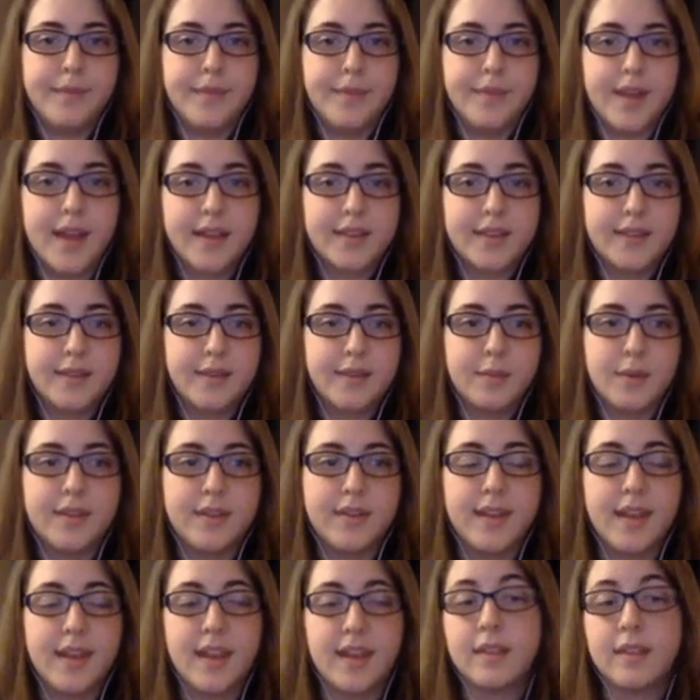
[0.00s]
Next, we
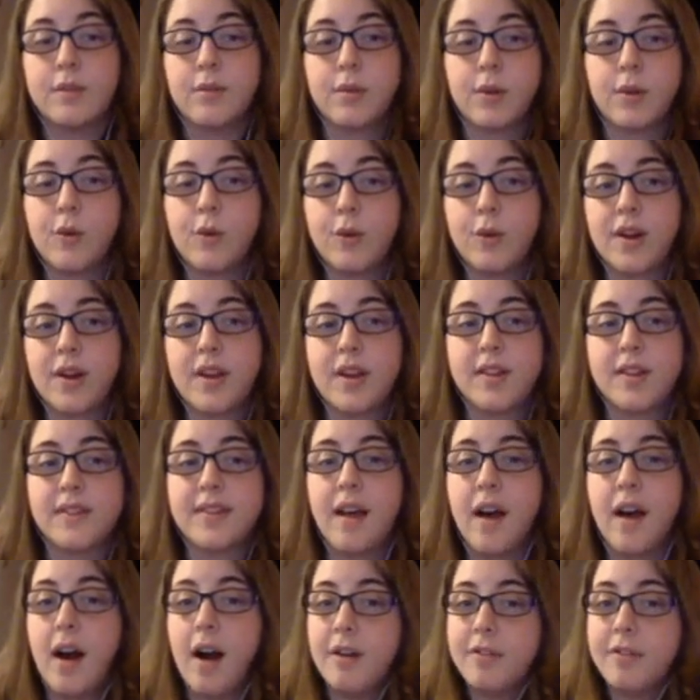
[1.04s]
take the
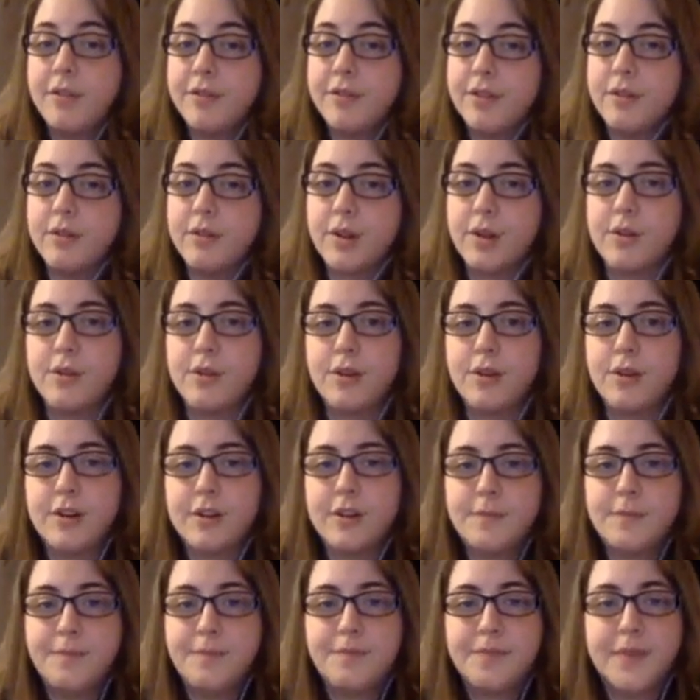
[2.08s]
recordings off of the
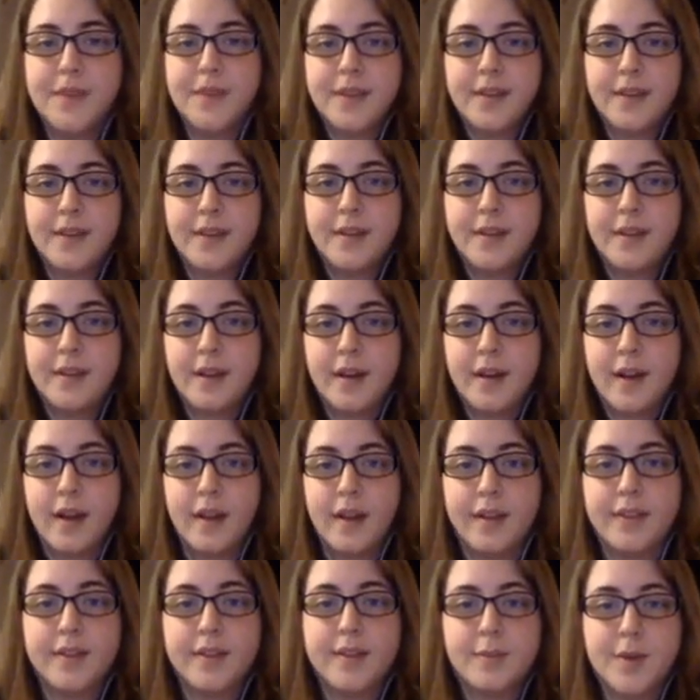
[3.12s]
recorder.
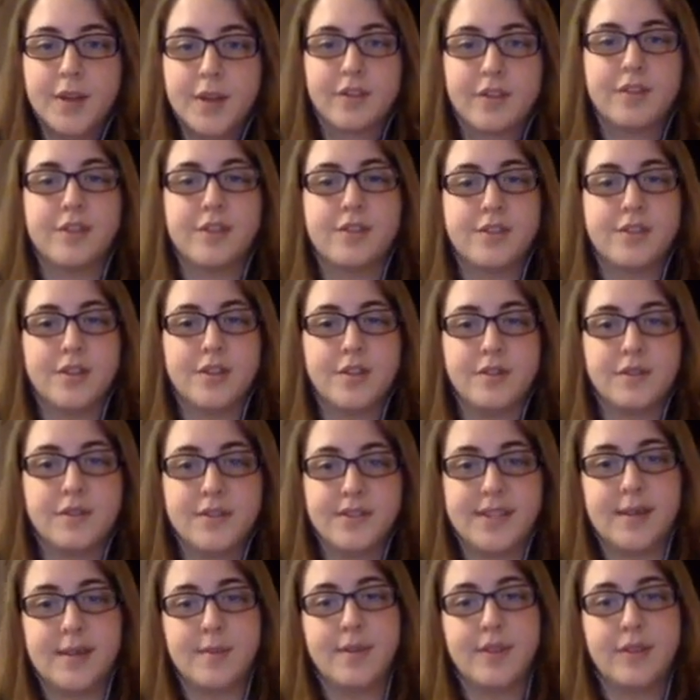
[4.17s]
This picture
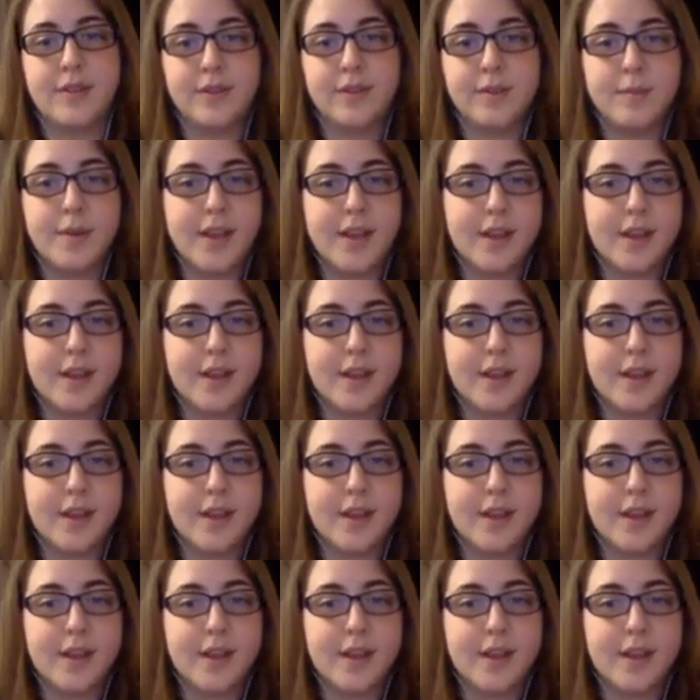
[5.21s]
shows some of those